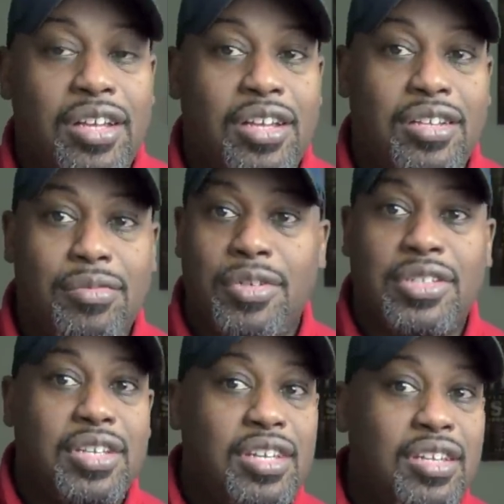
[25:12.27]
And
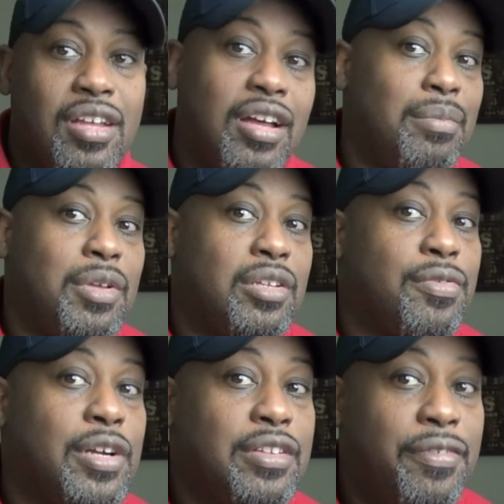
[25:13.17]
once again, I'm not
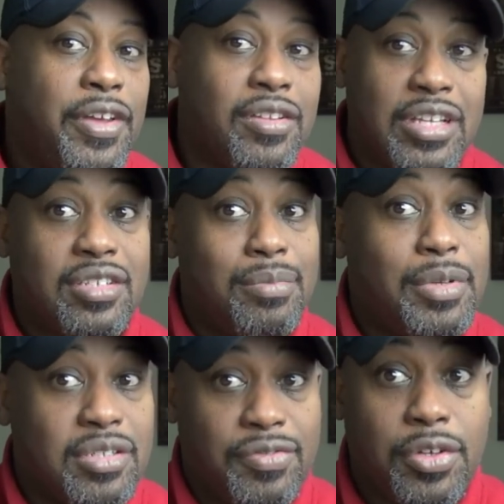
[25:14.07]
afraid to fail. That's something
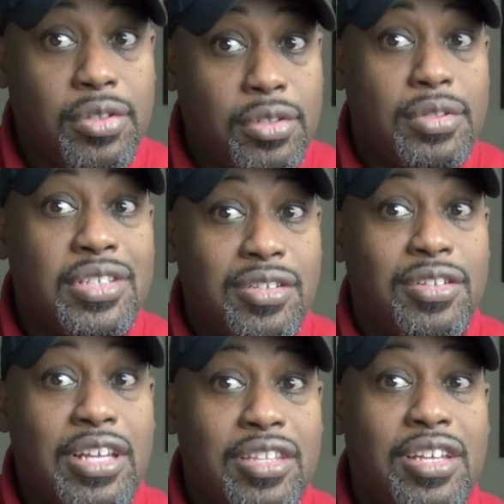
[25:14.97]
else. If you're going to do this
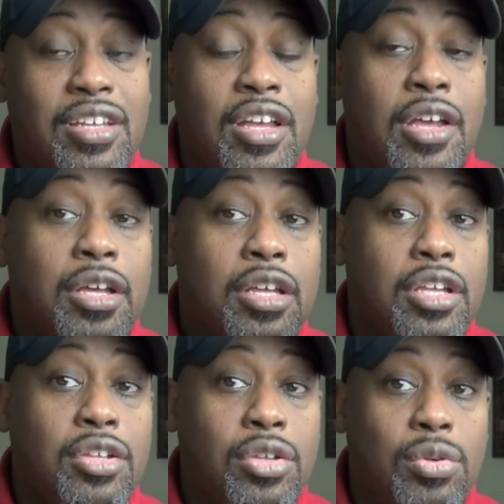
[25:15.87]
internet thing,
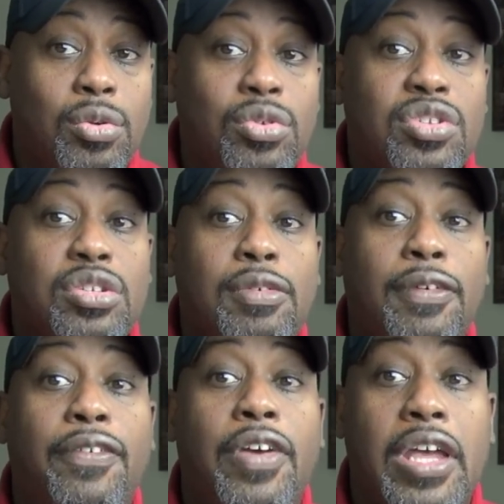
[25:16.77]
get used to
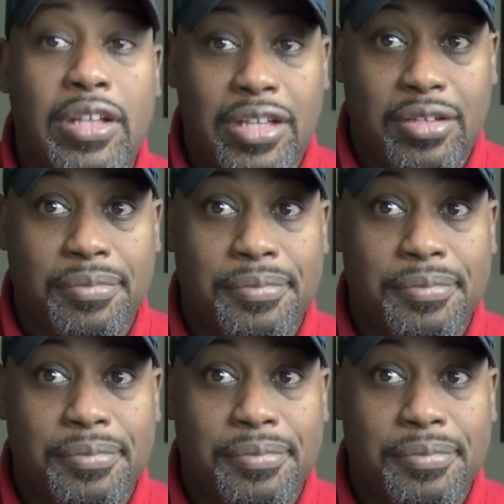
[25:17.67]
failing.